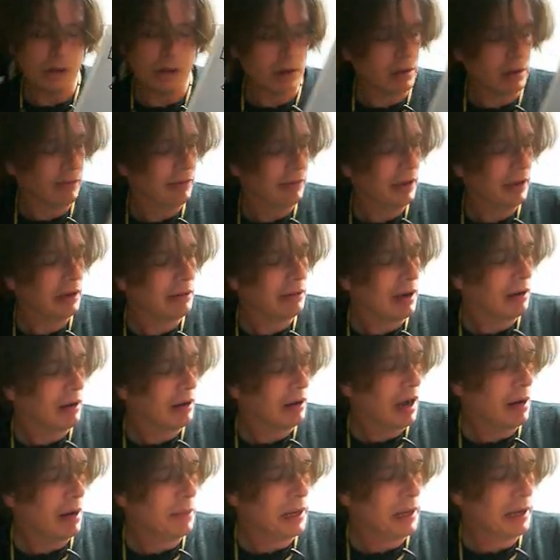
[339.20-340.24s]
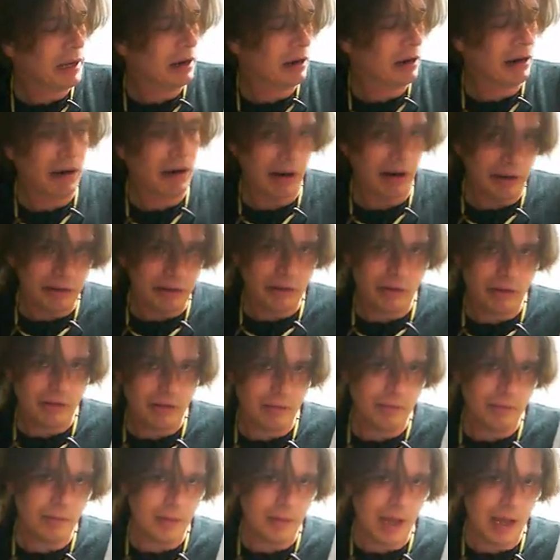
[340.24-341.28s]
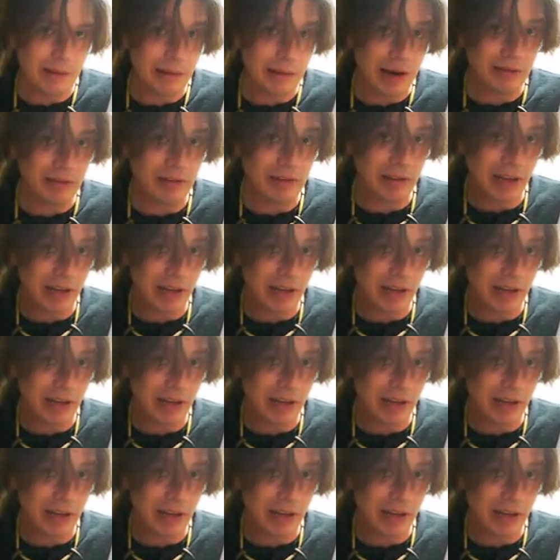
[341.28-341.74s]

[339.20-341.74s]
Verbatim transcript: to figure out how many hertz, named after the